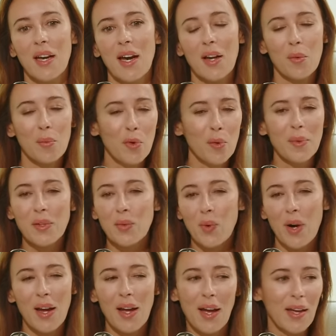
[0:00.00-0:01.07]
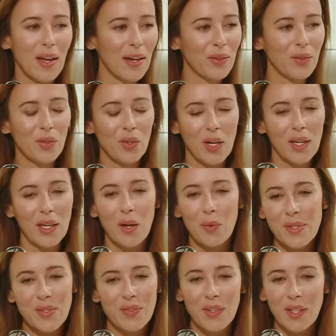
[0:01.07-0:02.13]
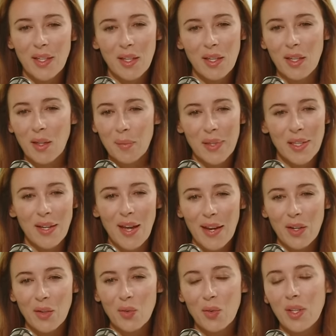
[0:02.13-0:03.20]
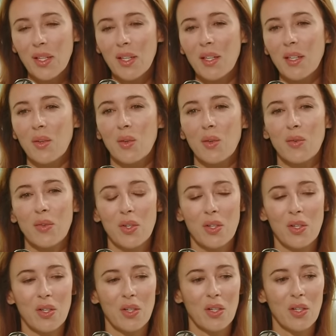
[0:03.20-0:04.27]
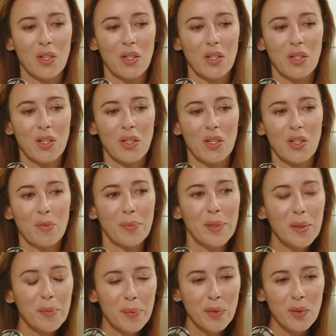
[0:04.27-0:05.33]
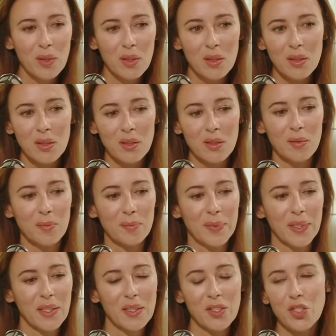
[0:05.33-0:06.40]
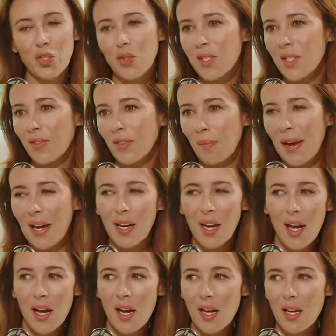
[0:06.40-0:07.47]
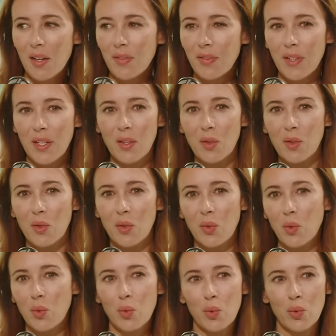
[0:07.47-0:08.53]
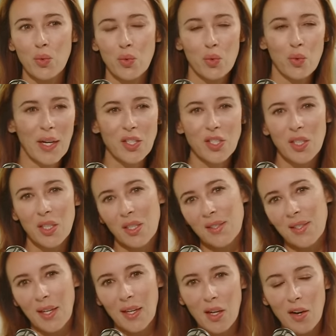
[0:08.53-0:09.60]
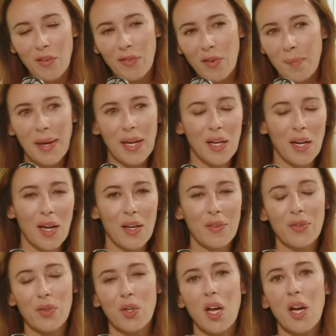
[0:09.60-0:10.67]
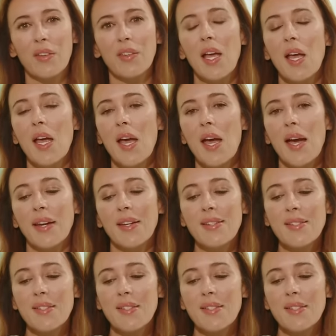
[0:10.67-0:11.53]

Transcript: at a moment where I, you know, like I was feeling a little bit angry over people being intrusive in my life and who to actually take off from my life or not. And he